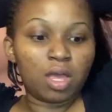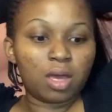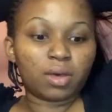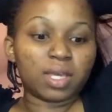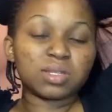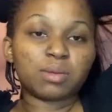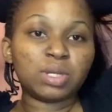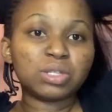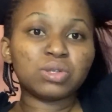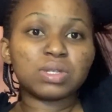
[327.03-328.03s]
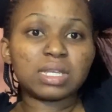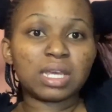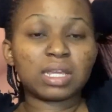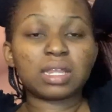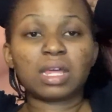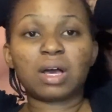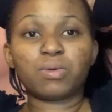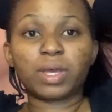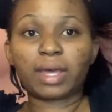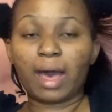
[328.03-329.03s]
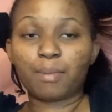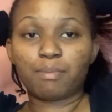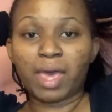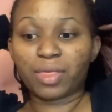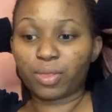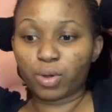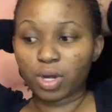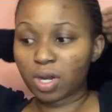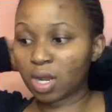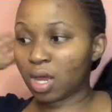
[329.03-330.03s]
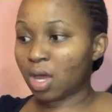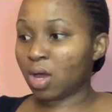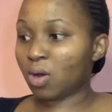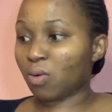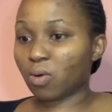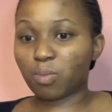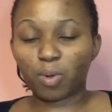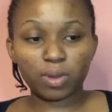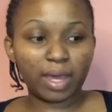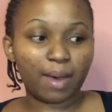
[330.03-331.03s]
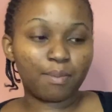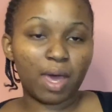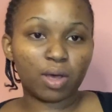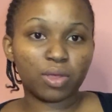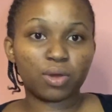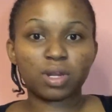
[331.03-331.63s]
okay, so I'm not using a wig cap method or a bold cap method.